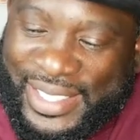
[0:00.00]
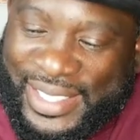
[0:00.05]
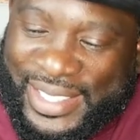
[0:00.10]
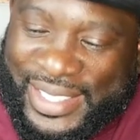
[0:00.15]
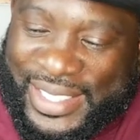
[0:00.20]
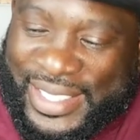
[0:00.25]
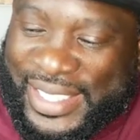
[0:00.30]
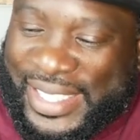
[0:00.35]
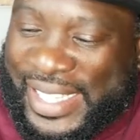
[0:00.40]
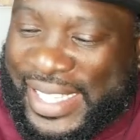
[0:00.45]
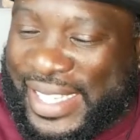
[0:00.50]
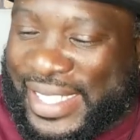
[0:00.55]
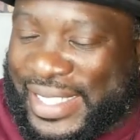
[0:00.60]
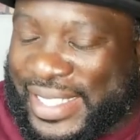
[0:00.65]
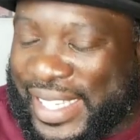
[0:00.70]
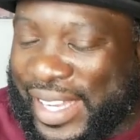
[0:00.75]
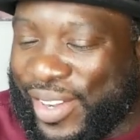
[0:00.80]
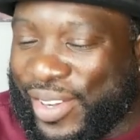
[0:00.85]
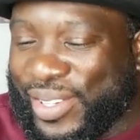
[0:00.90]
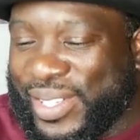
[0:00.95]
slick
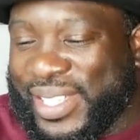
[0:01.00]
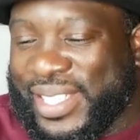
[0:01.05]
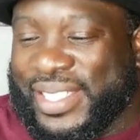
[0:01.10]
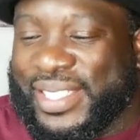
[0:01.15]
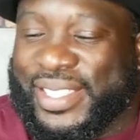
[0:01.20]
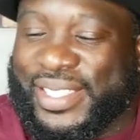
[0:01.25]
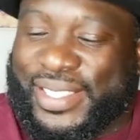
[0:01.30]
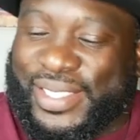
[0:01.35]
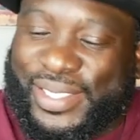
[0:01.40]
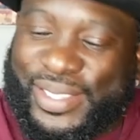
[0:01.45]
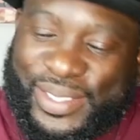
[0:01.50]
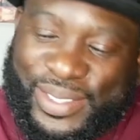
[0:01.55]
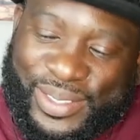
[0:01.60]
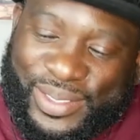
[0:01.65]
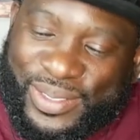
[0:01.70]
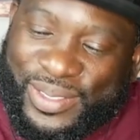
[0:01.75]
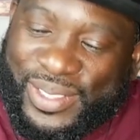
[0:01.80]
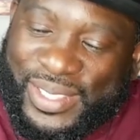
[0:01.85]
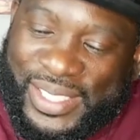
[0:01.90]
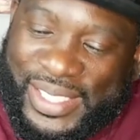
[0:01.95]
talker.
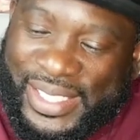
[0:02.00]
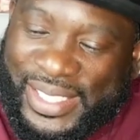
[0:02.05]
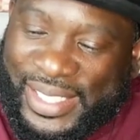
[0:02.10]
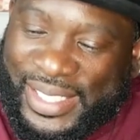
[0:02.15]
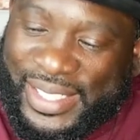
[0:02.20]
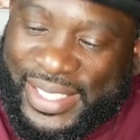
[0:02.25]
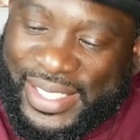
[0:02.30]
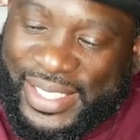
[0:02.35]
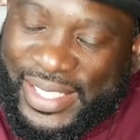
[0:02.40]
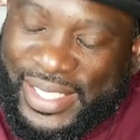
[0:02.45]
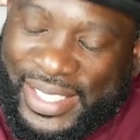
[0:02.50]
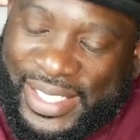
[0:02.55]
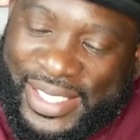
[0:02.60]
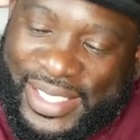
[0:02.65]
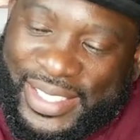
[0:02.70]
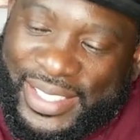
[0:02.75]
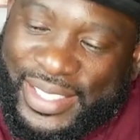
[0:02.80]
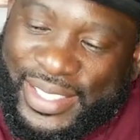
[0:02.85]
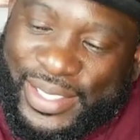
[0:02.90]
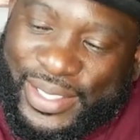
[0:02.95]
1,
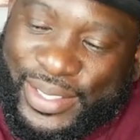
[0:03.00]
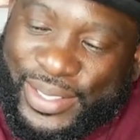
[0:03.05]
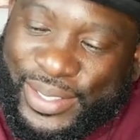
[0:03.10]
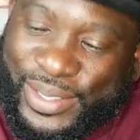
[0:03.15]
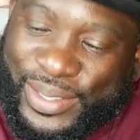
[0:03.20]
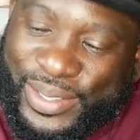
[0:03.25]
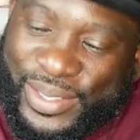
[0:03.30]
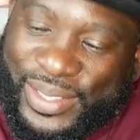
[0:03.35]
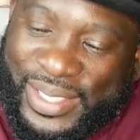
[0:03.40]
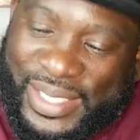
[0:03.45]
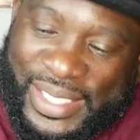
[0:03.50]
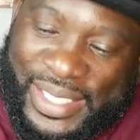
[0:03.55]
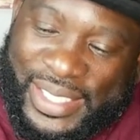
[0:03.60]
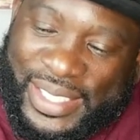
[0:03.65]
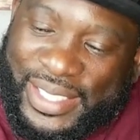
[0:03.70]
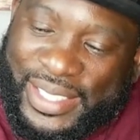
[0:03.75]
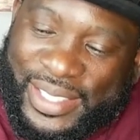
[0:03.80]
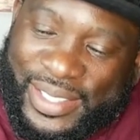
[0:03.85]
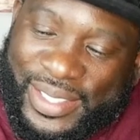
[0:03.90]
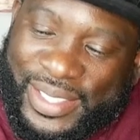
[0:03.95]
2,
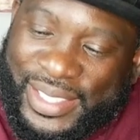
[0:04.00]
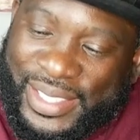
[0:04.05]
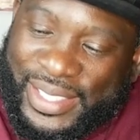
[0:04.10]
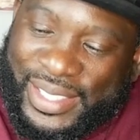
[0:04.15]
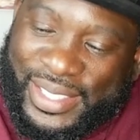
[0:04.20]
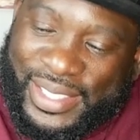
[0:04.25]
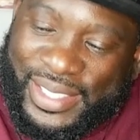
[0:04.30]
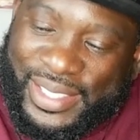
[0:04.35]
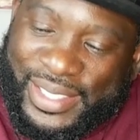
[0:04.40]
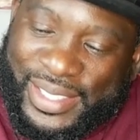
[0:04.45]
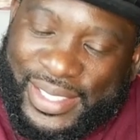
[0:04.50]
3, 4,